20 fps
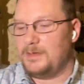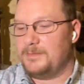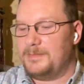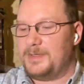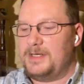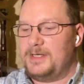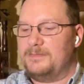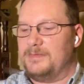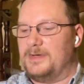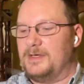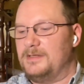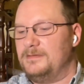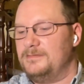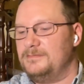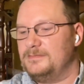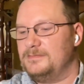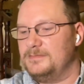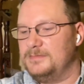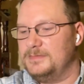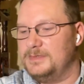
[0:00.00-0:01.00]
But anyway,
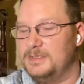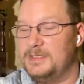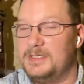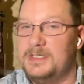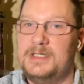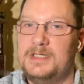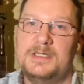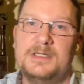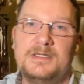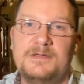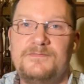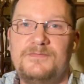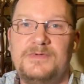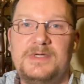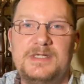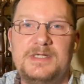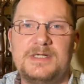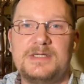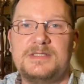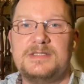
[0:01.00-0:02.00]
if
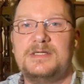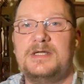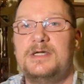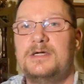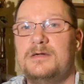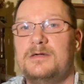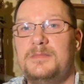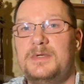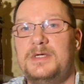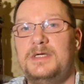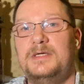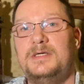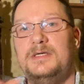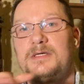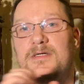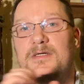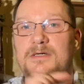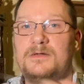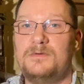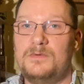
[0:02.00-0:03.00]
he doesn't hear me,
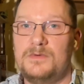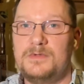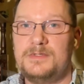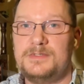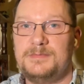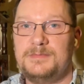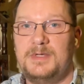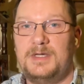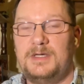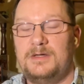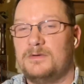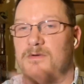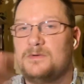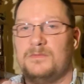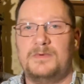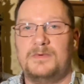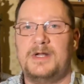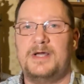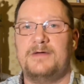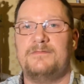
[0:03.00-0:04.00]
he ignores me,
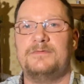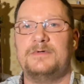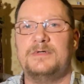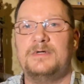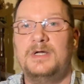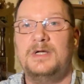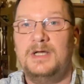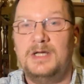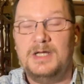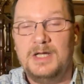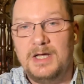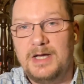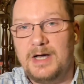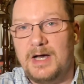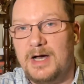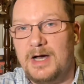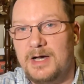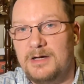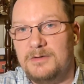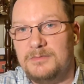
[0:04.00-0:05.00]
or whatever,
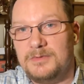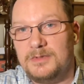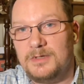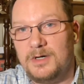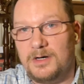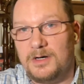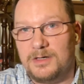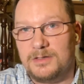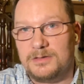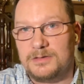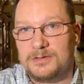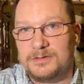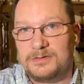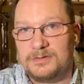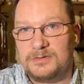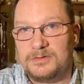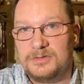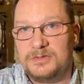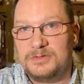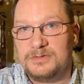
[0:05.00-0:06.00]
I will
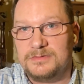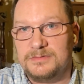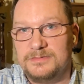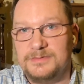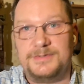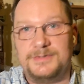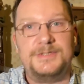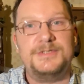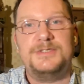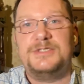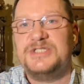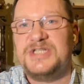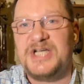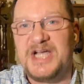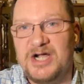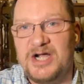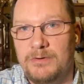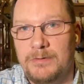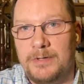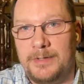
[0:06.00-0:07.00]
holler,
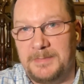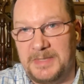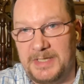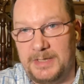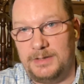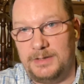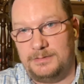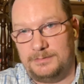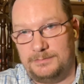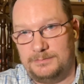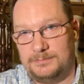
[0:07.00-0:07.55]
Jeremy.